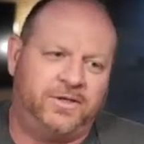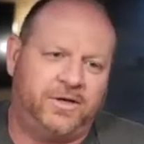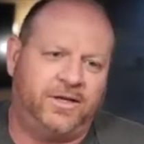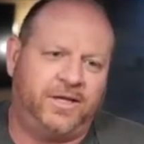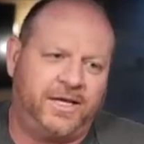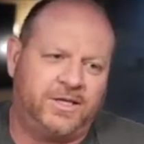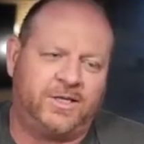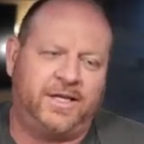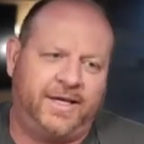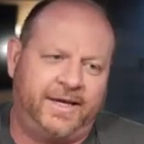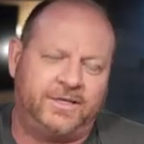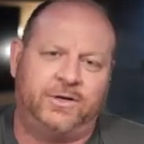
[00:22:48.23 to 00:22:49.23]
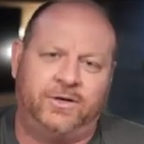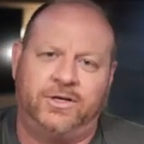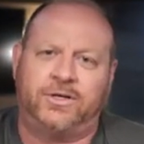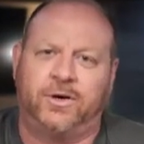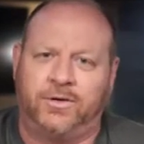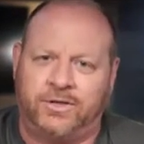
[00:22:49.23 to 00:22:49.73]
So I think it's good to
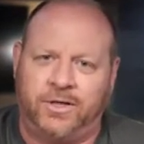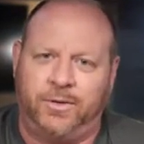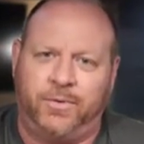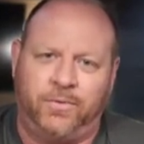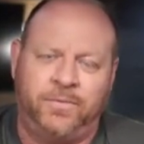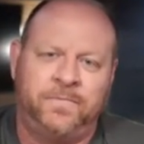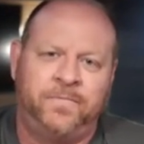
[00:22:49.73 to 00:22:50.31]
start simple,